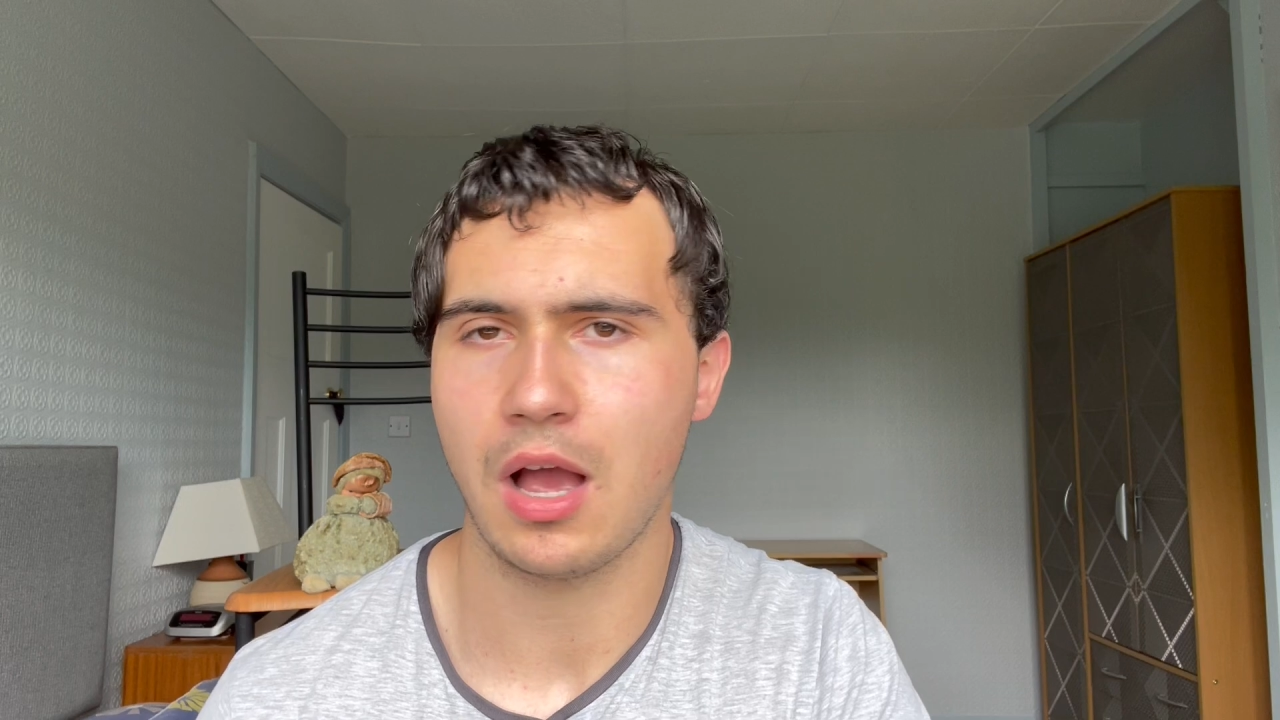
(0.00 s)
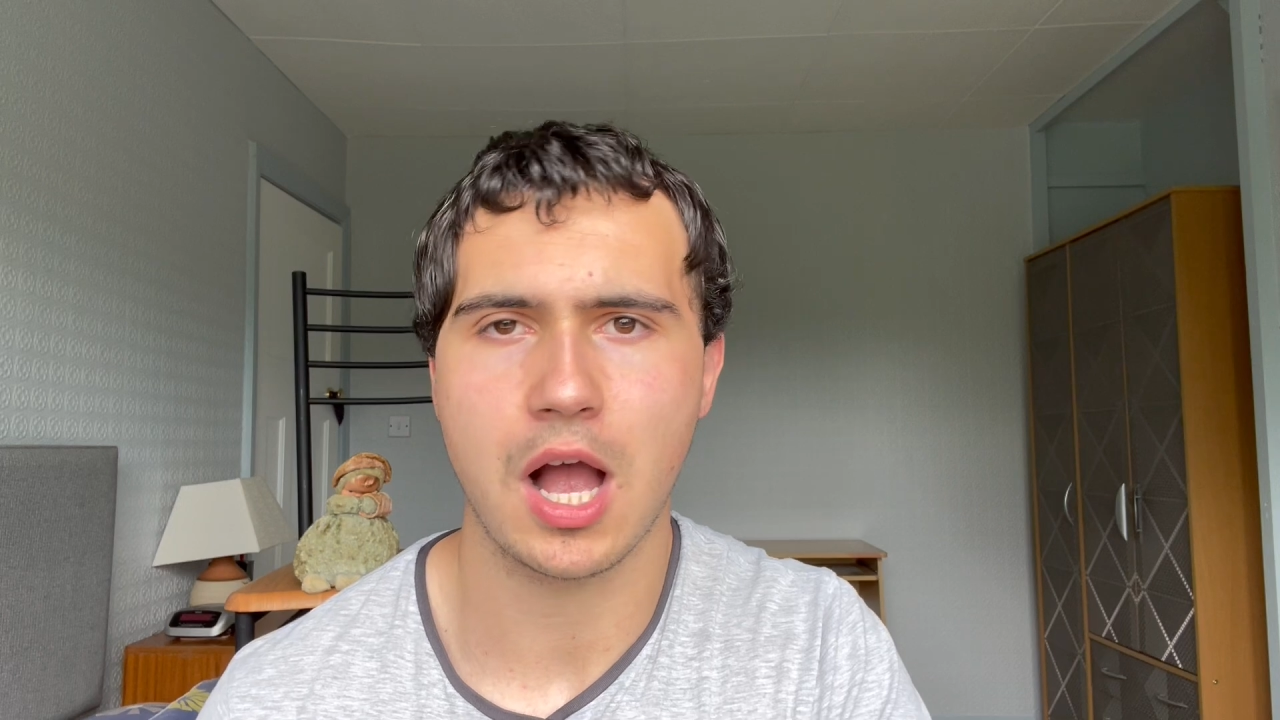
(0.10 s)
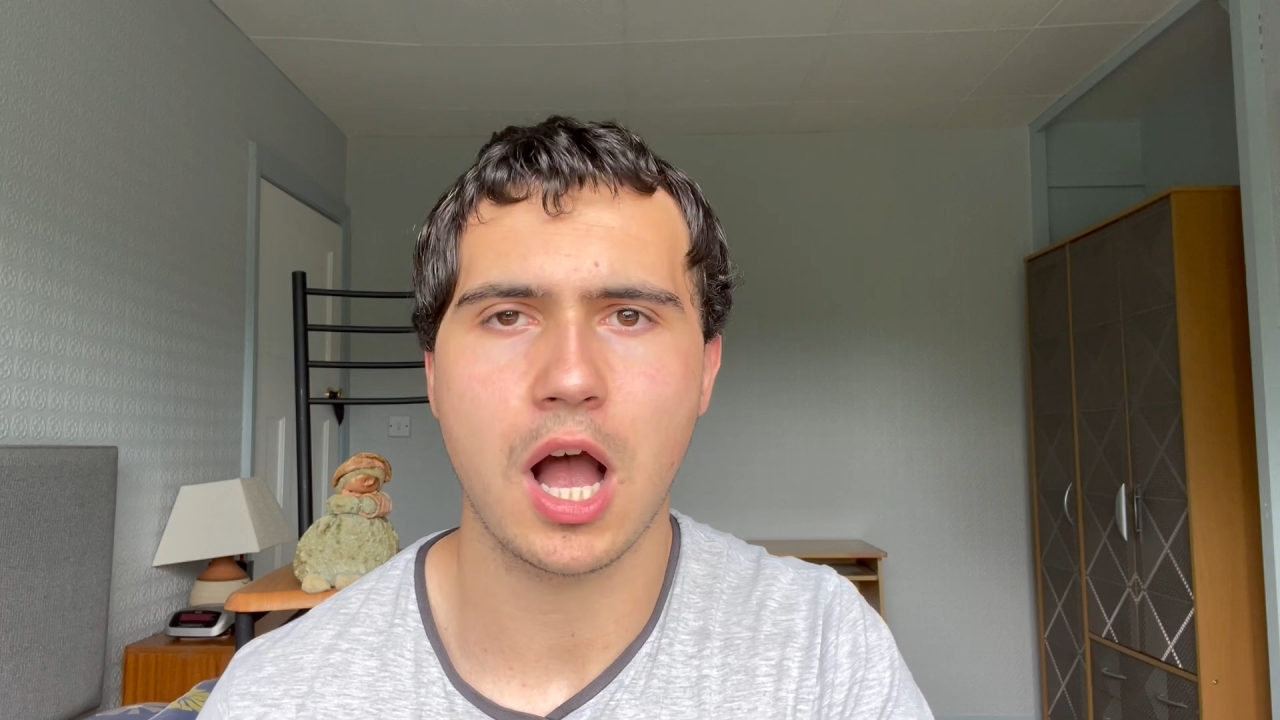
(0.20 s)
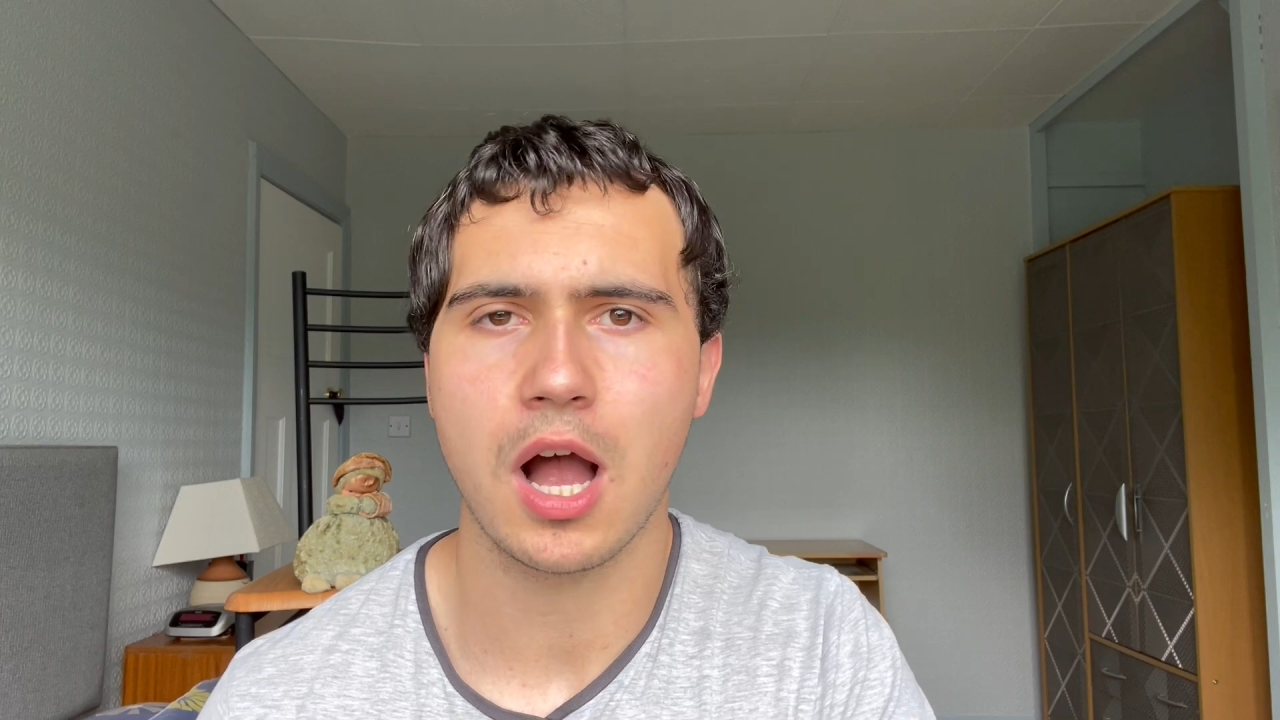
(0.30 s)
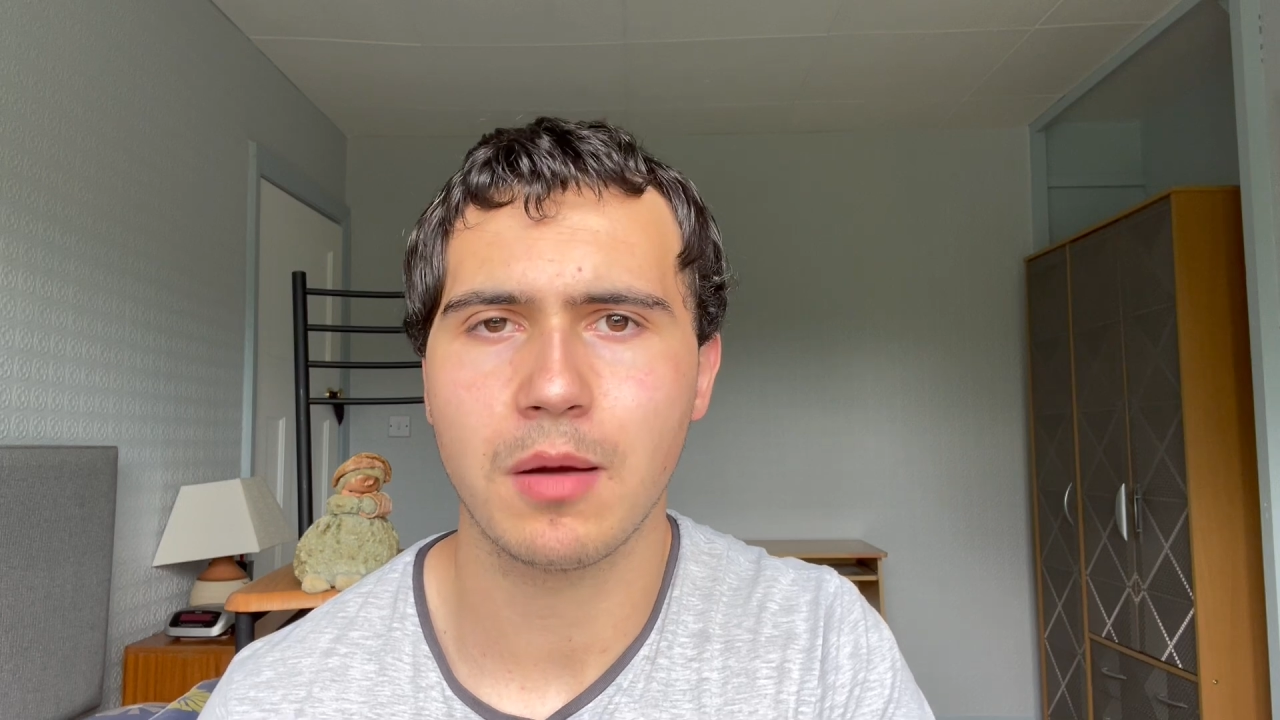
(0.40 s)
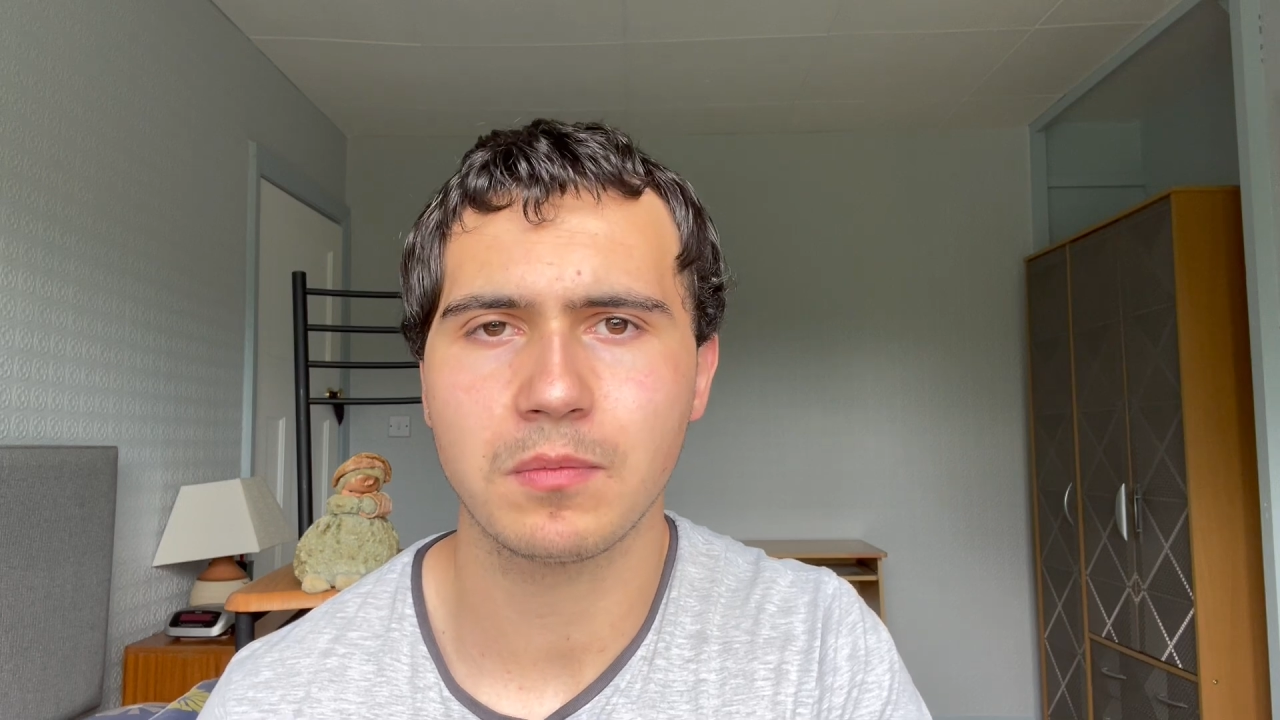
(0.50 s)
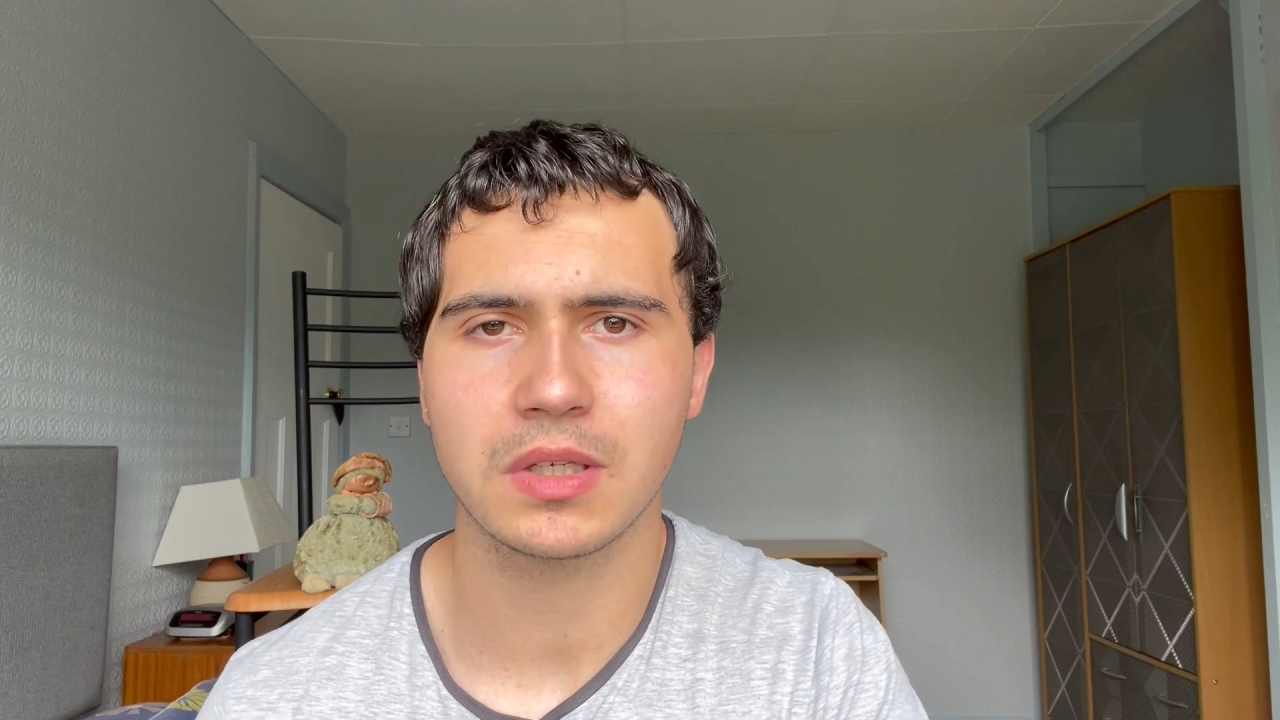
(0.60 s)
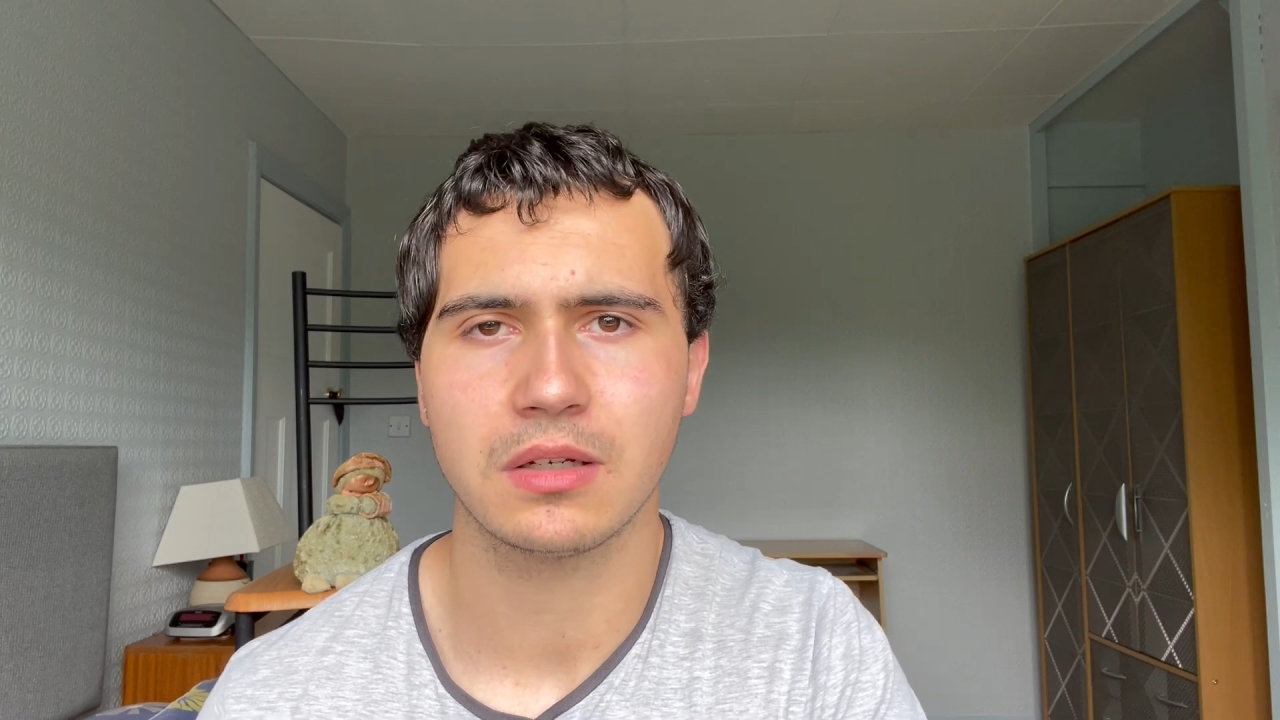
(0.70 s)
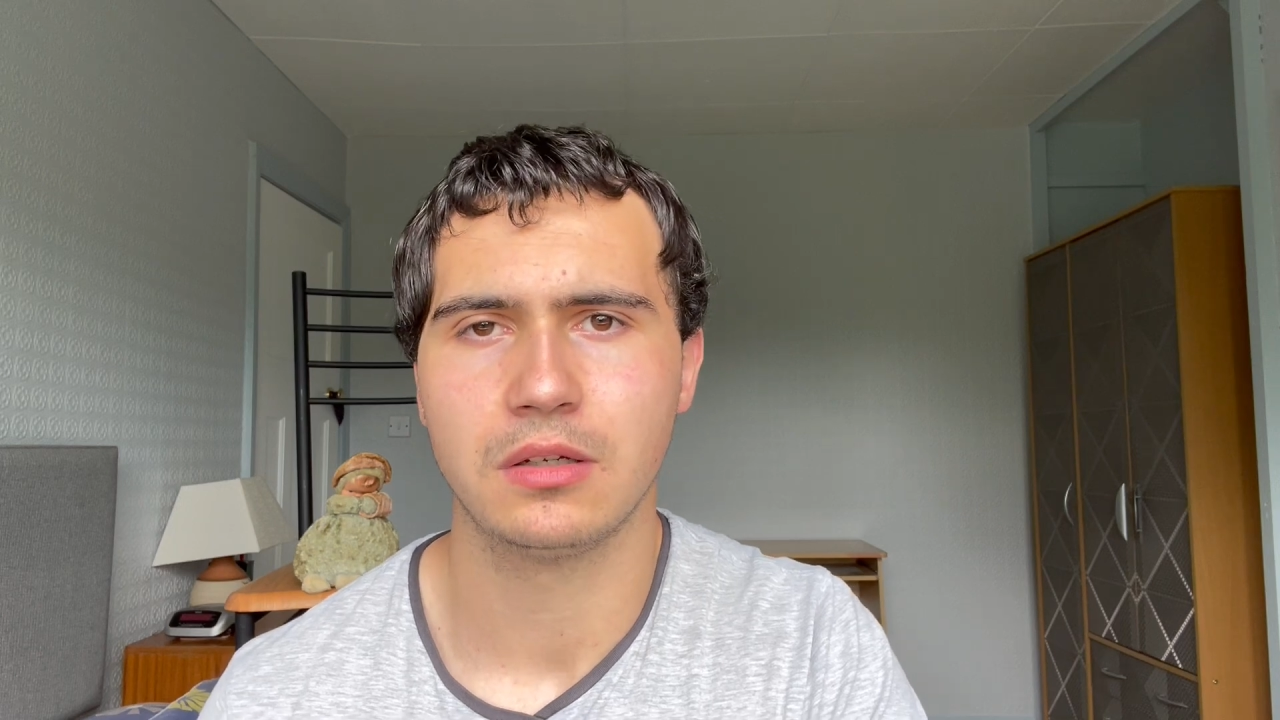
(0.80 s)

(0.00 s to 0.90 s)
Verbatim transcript: armed?